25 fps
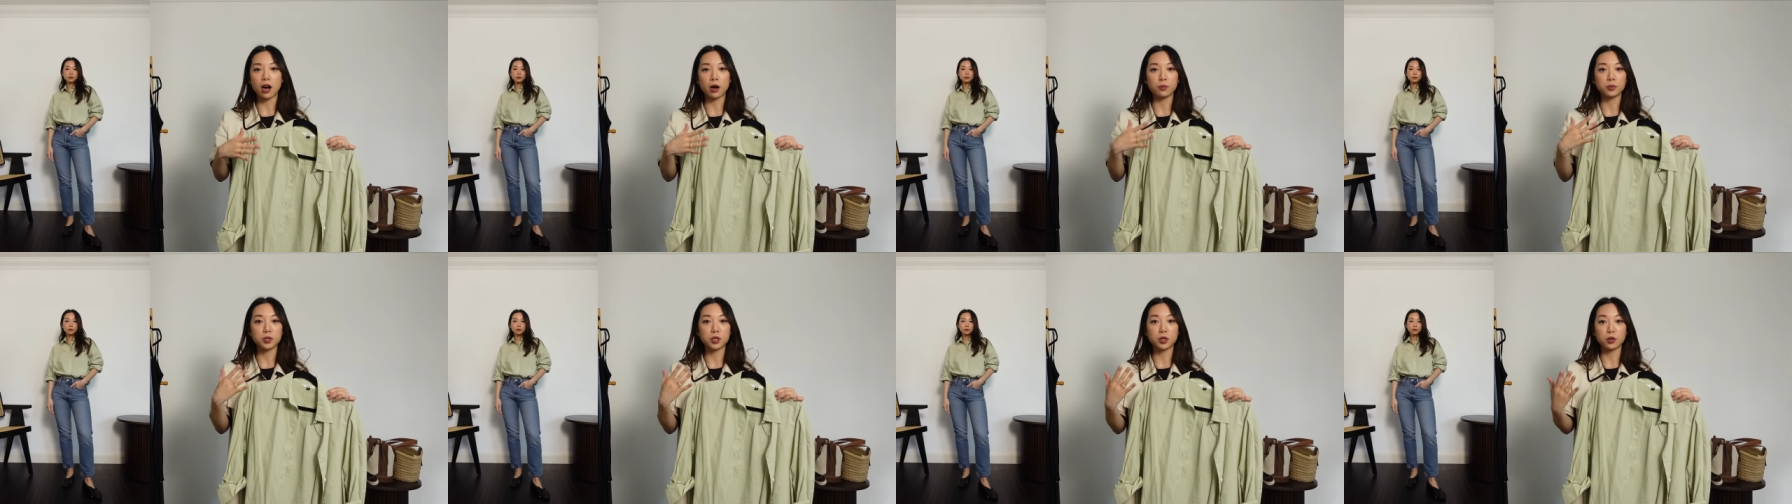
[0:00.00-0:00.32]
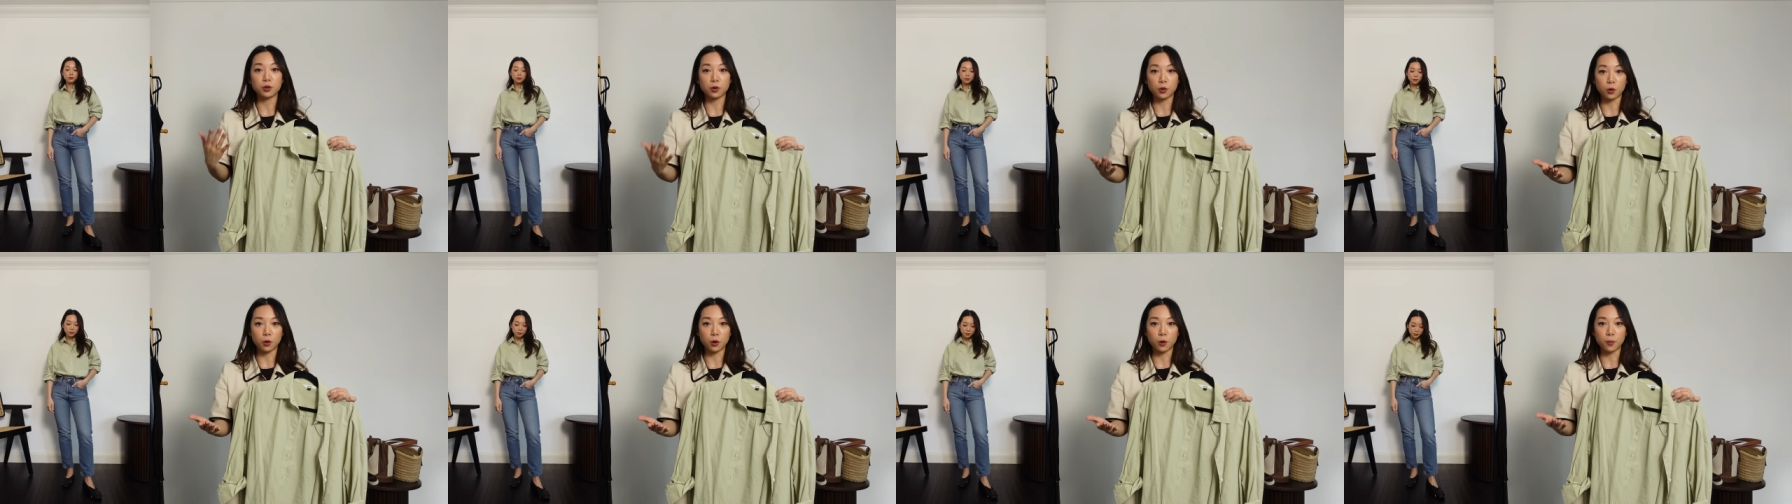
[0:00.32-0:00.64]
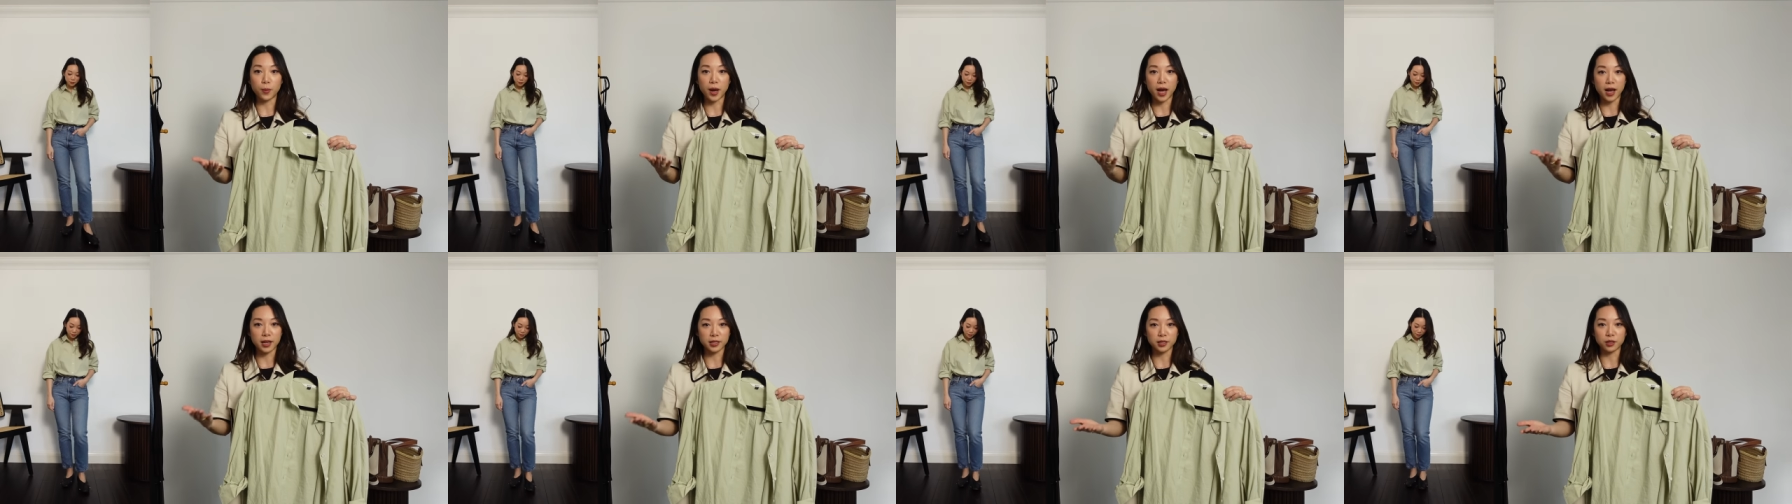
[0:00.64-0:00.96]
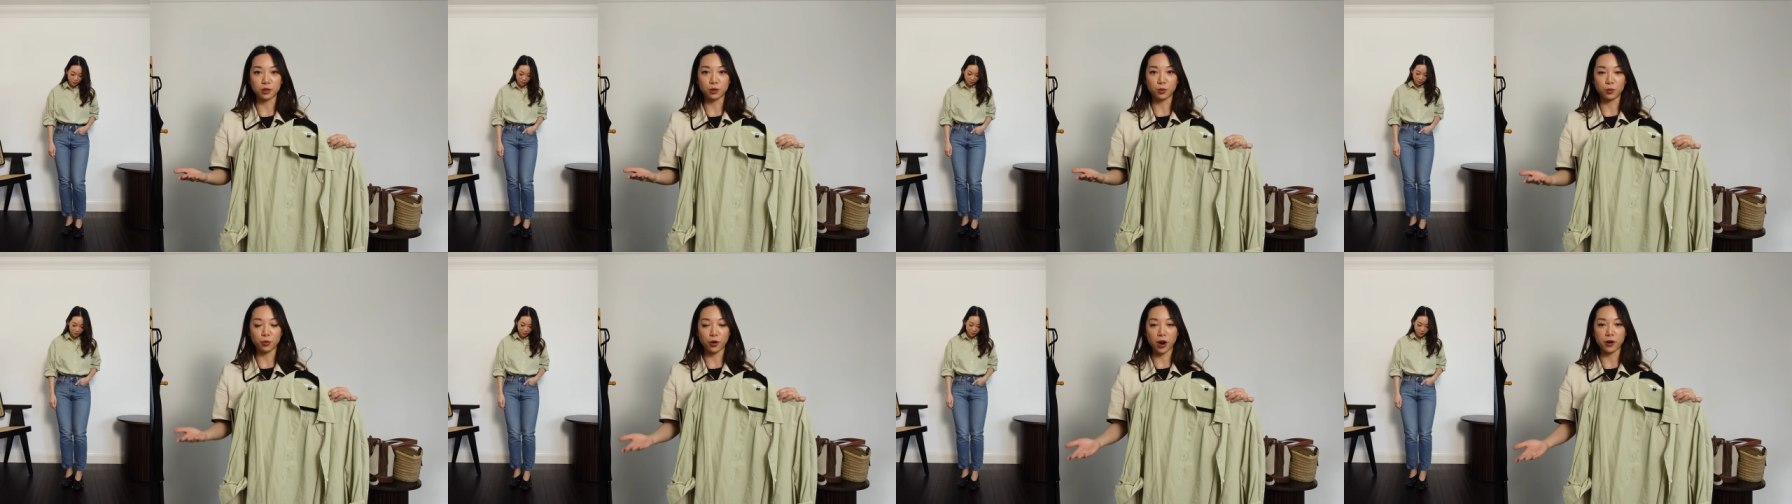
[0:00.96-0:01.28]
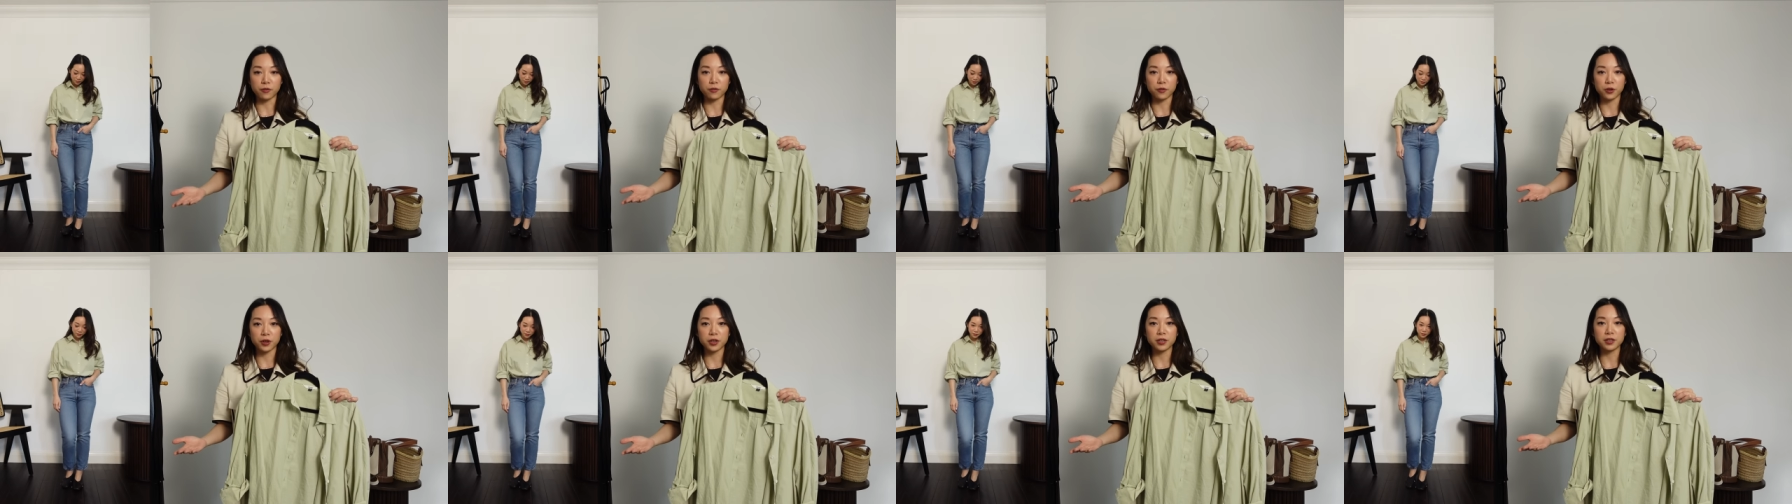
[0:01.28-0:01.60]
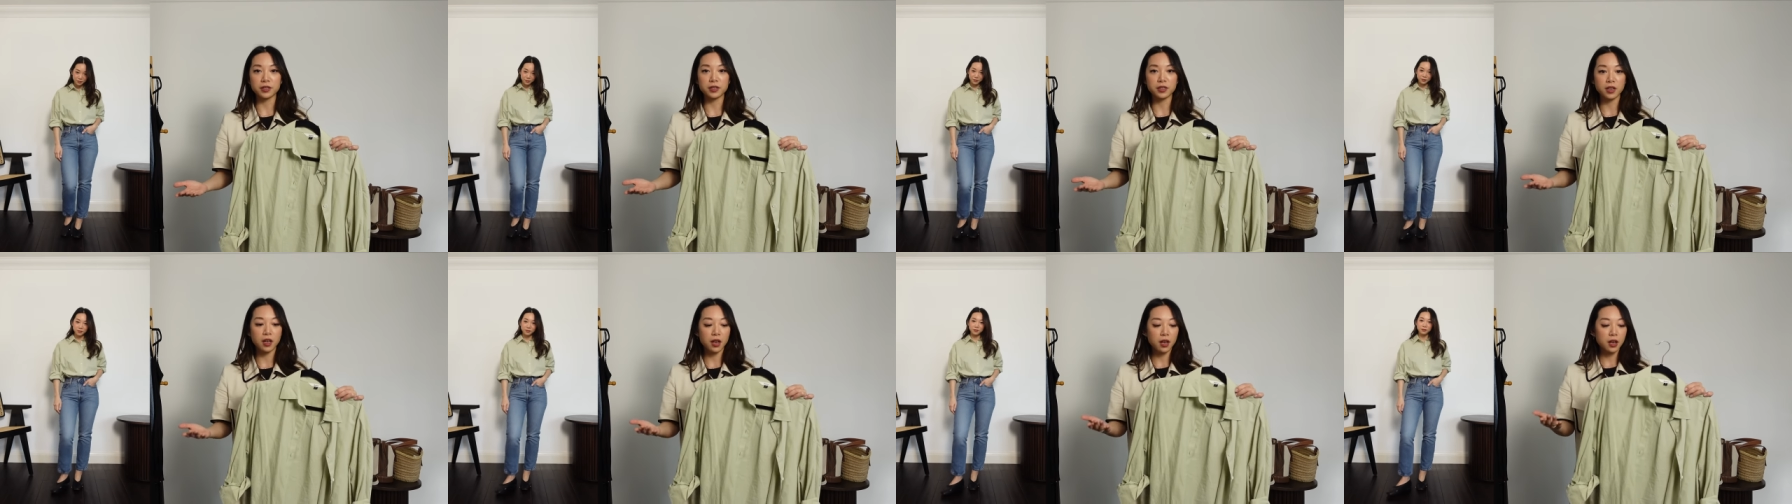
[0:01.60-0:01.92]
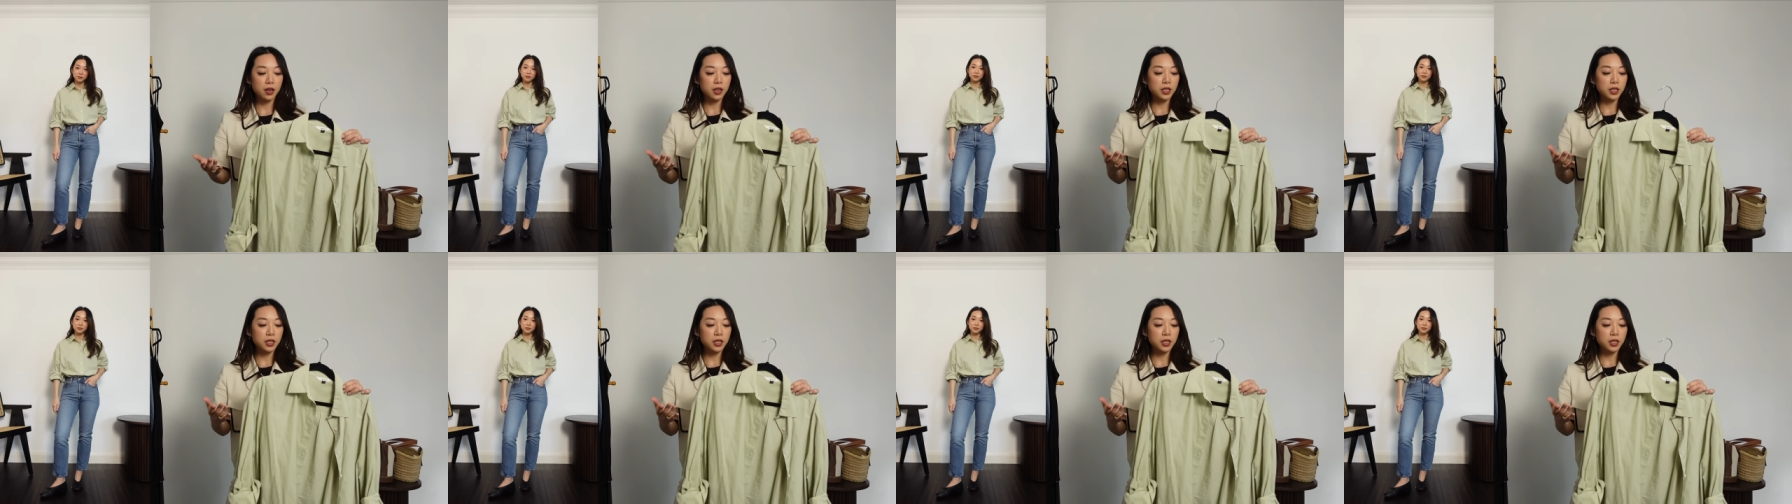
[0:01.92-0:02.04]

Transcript: up to your personal preference.